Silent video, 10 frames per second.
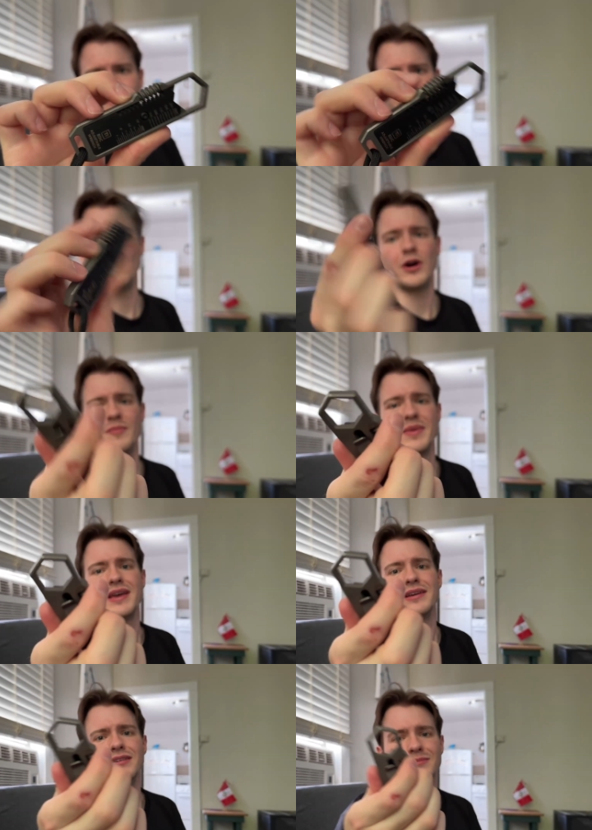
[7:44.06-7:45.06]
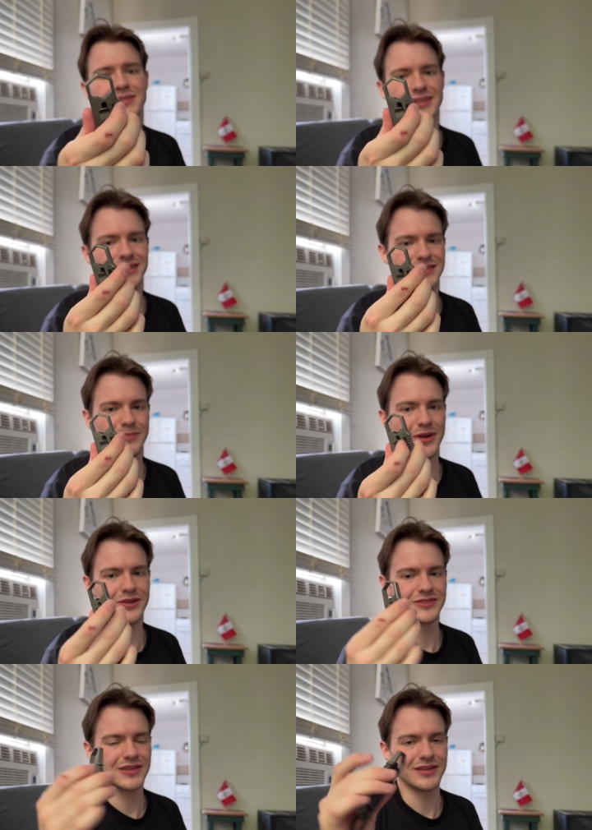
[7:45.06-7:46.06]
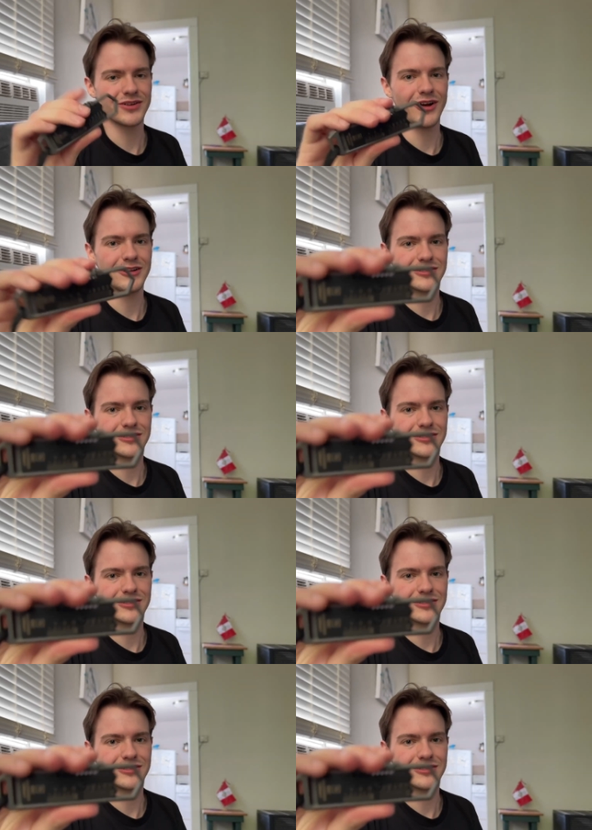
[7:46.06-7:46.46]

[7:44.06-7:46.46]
well made, besides the bearings getting caught, just